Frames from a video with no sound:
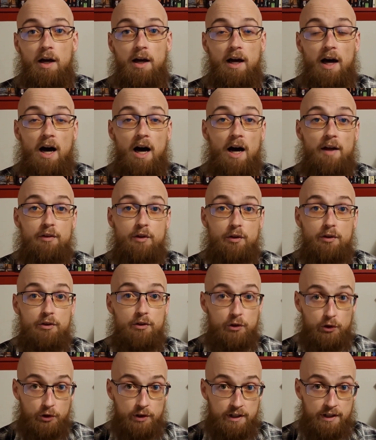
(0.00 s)
On the
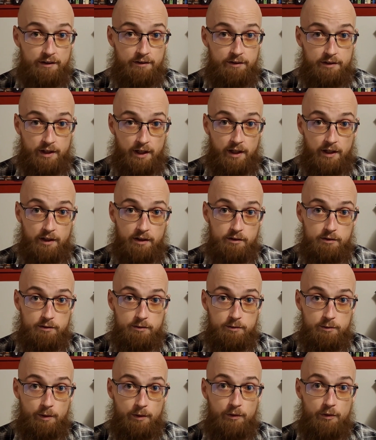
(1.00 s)
thirtieth day,
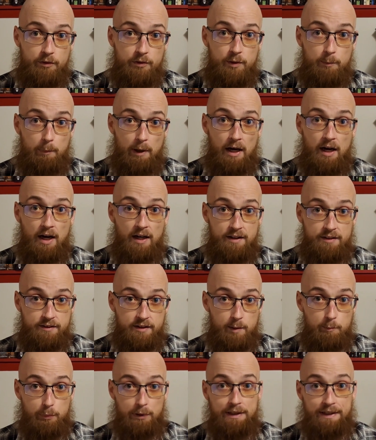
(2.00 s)
the pond is
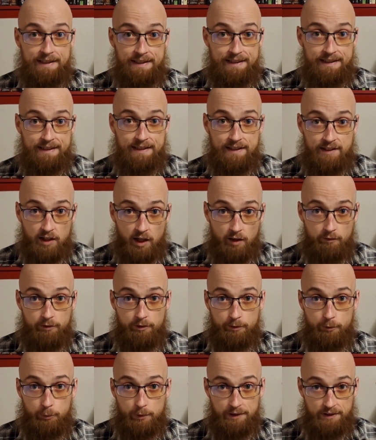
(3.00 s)
completely
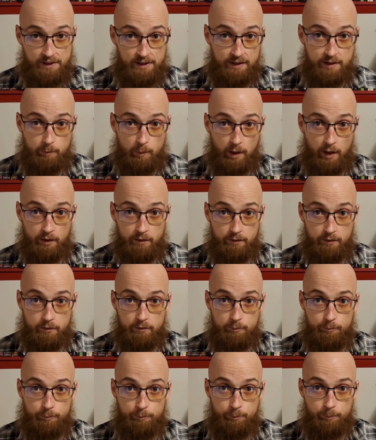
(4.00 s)
covered with lily pads.
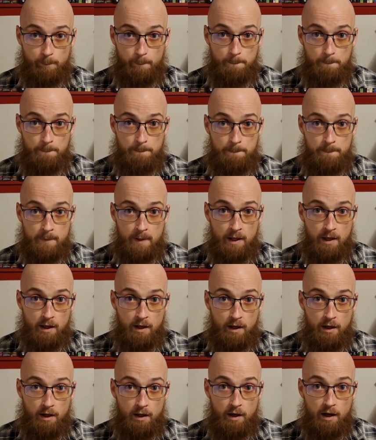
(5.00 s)

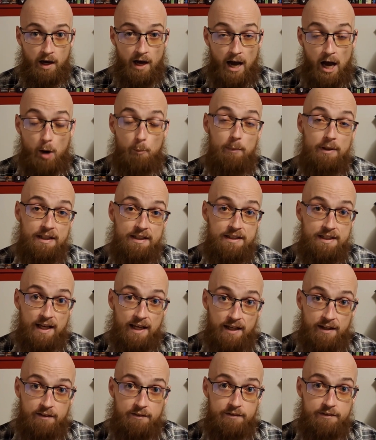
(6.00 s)
How many
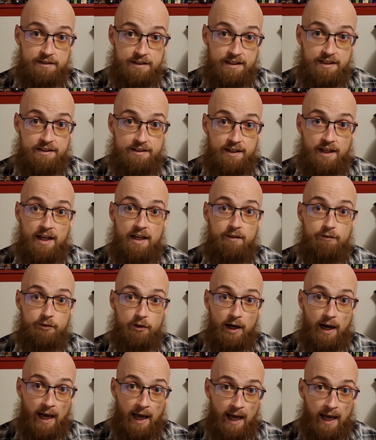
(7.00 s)
days did it take for
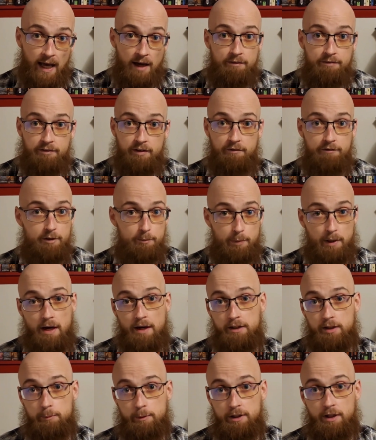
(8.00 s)
half of the pond
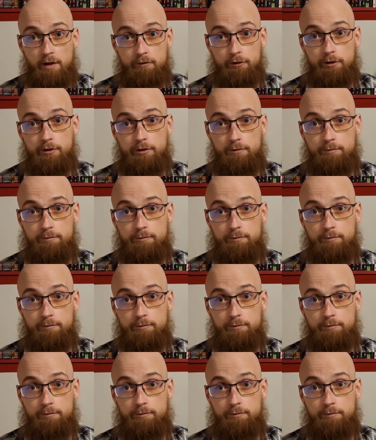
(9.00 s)
to be covered?